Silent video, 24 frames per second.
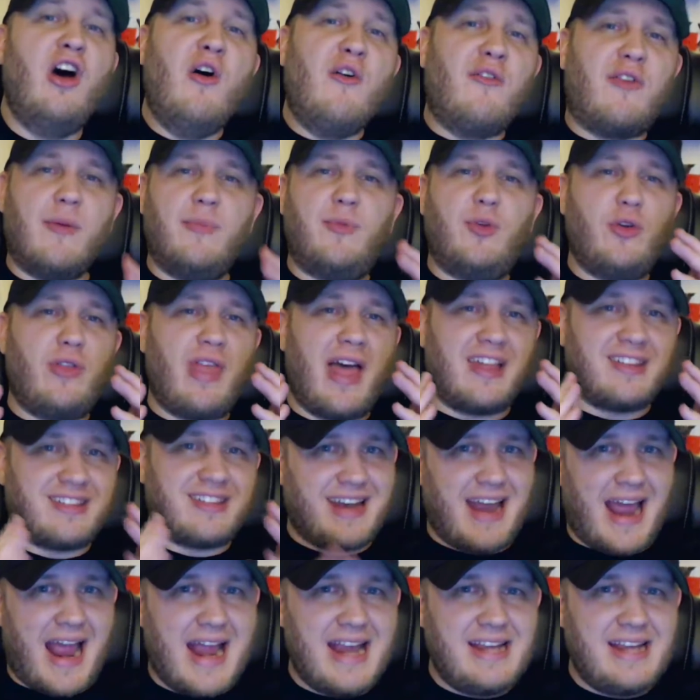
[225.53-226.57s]
from
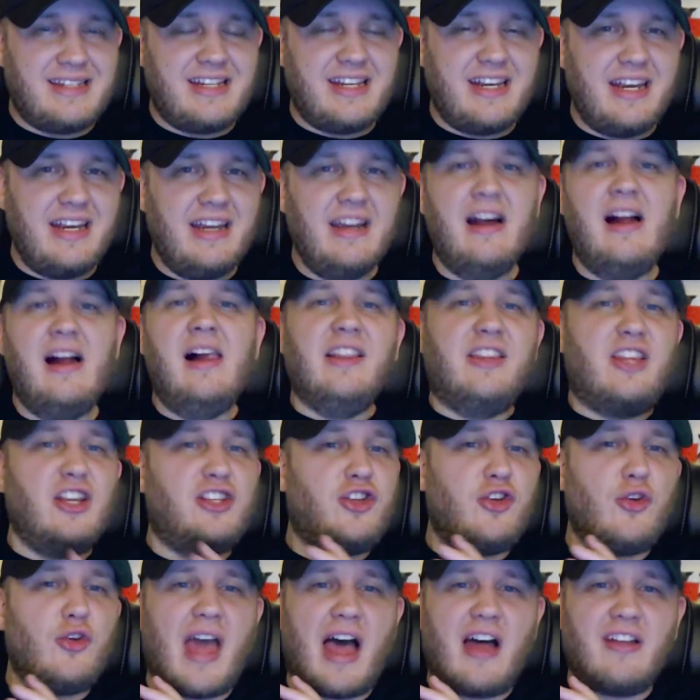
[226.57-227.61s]
2018 to
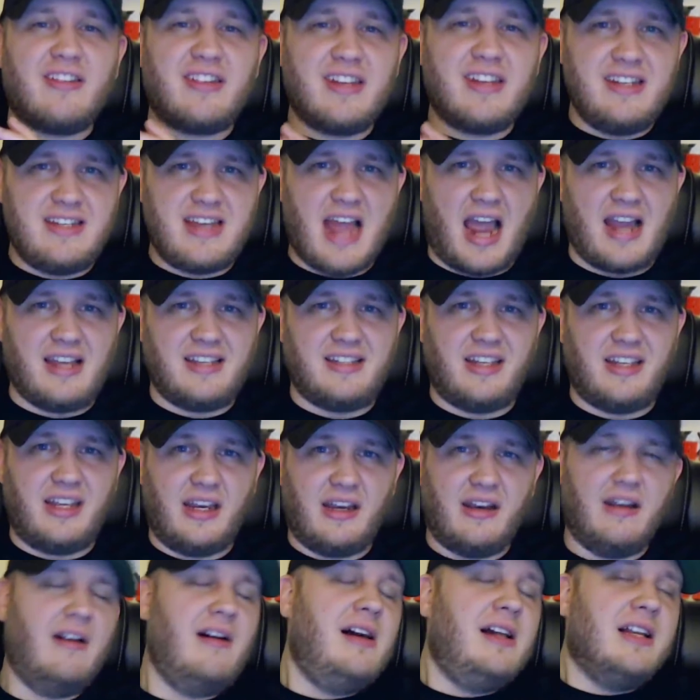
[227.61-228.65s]
2019.